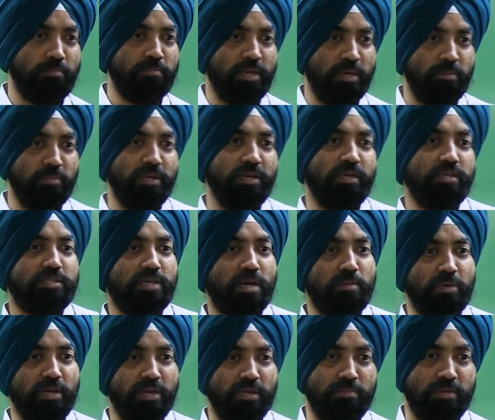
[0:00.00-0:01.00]
Maybe he is
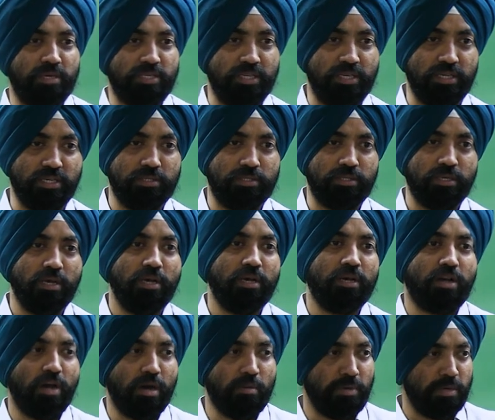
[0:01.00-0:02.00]
coming in Mercedes,
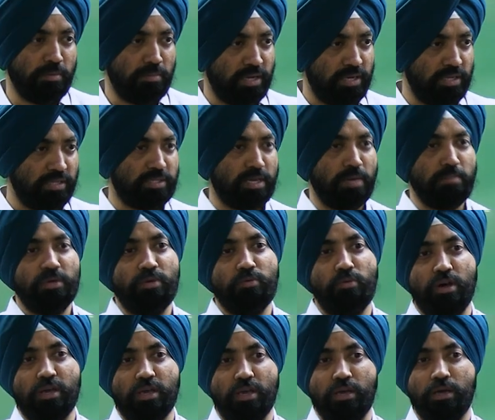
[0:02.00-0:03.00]
common man is coming
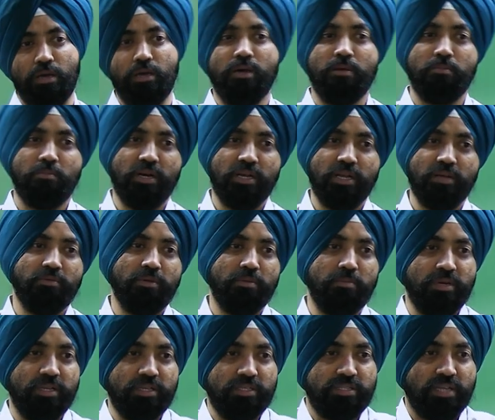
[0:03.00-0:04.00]
walking, but
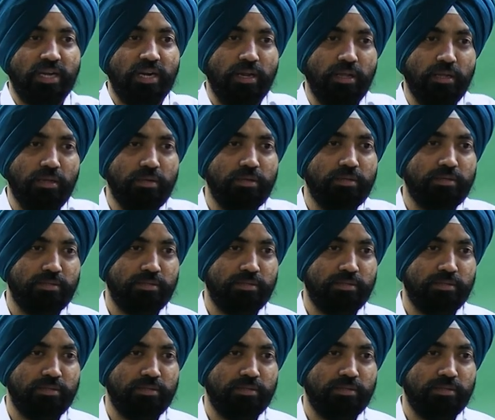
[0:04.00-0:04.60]
everybody is standing